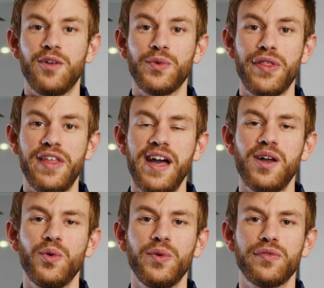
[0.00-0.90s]
And with
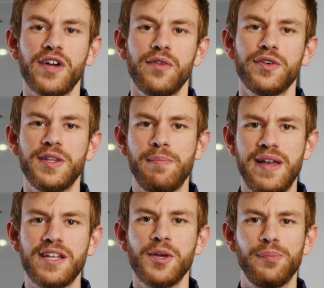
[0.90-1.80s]
that, we've covered the
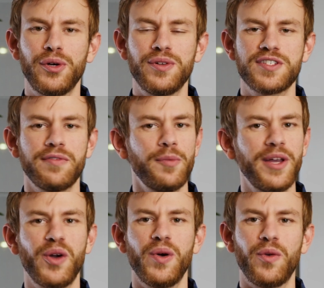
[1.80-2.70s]
main components of a
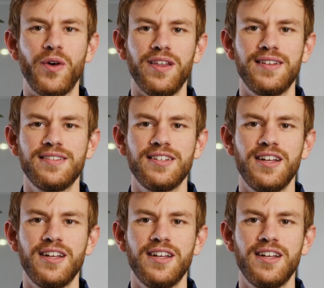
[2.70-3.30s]
Bitcoin wallet.